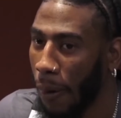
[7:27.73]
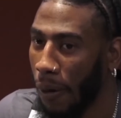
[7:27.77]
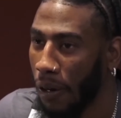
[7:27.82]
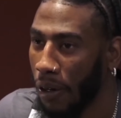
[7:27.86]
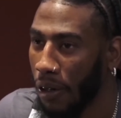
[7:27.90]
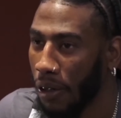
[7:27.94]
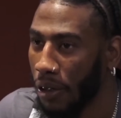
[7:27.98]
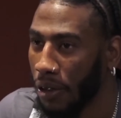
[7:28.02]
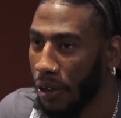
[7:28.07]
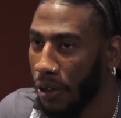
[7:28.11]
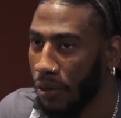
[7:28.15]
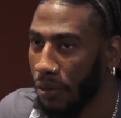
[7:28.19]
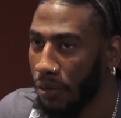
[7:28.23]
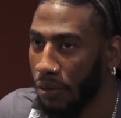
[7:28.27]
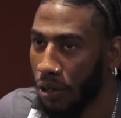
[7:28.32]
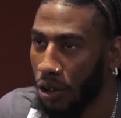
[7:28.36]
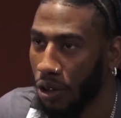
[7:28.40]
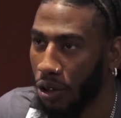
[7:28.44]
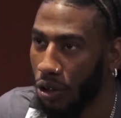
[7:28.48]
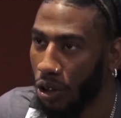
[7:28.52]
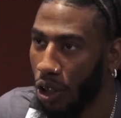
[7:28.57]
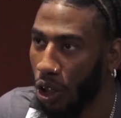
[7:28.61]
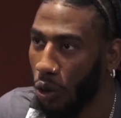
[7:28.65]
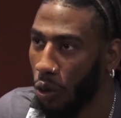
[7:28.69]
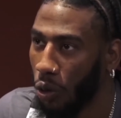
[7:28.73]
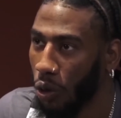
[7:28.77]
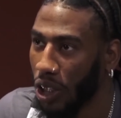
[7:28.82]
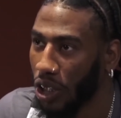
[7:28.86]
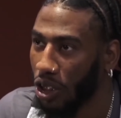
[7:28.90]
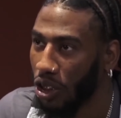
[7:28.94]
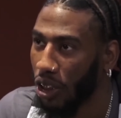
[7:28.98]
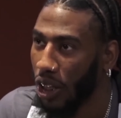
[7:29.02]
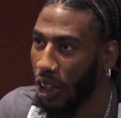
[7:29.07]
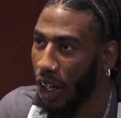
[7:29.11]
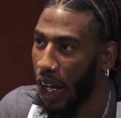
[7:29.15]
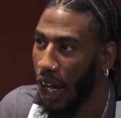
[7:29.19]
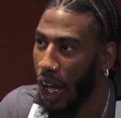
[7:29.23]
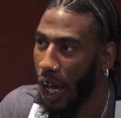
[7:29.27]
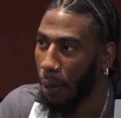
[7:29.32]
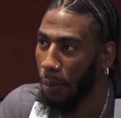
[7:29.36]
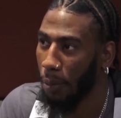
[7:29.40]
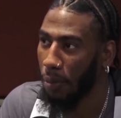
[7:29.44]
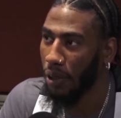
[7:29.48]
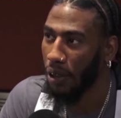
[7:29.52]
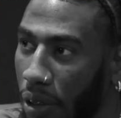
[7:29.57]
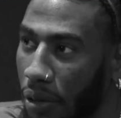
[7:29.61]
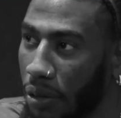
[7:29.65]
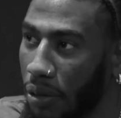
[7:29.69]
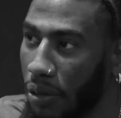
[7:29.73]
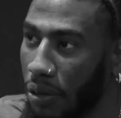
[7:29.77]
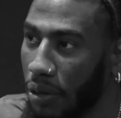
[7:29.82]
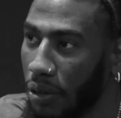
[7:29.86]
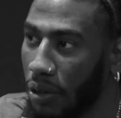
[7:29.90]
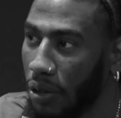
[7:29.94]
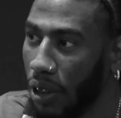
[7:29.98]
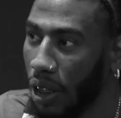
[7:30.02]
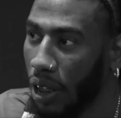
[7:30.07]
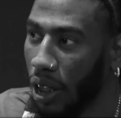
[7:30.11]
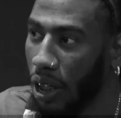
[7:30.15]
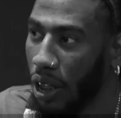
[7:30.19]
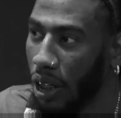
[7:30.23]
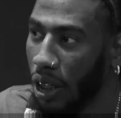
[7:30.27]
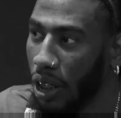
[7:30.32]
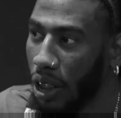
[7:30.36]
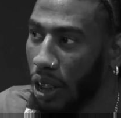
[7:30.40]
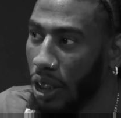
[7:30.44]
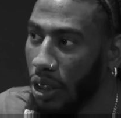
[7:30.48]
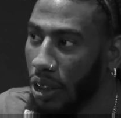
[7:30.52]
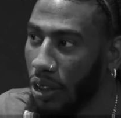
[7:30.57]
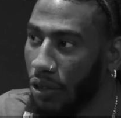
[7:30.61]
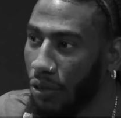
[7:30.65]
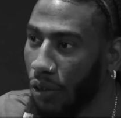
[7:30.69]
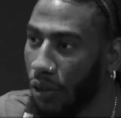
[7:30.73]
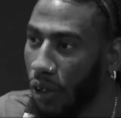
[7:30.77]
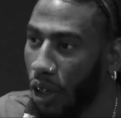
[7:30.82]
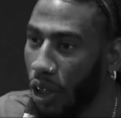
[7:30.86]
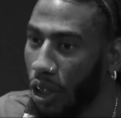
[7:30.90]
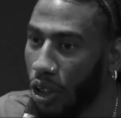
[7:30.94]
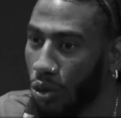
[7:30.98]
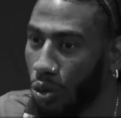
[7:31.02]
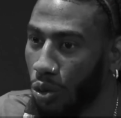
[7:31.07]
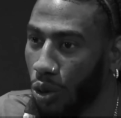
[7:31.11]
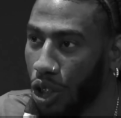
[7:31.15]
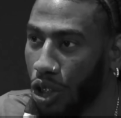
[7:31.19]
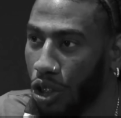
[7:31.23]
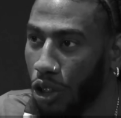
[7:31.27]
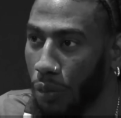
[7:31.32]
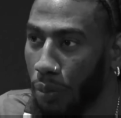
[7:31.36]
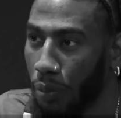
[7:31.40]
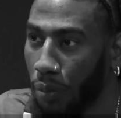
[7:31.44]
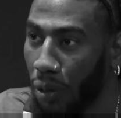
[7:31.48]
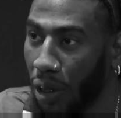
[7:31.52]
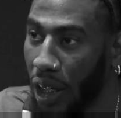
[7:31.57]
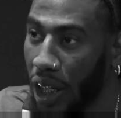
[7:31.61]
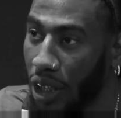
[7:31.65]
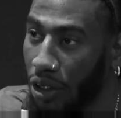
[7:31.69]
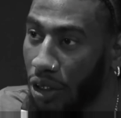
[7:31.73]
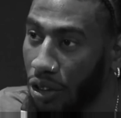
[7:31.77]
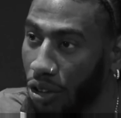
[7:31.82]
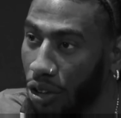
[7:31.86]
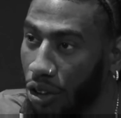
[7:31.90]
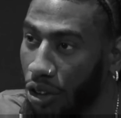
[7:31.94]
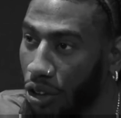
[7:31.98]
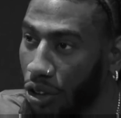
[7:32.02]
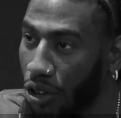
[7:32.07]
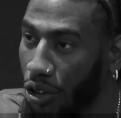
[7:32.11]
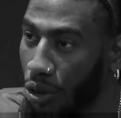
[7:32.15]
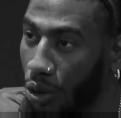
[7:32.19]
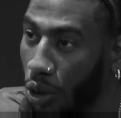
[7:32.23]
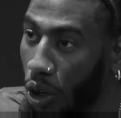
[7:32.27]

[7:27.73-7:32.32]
with sympathy and support, and Eamon quietly exerts his presence through carefully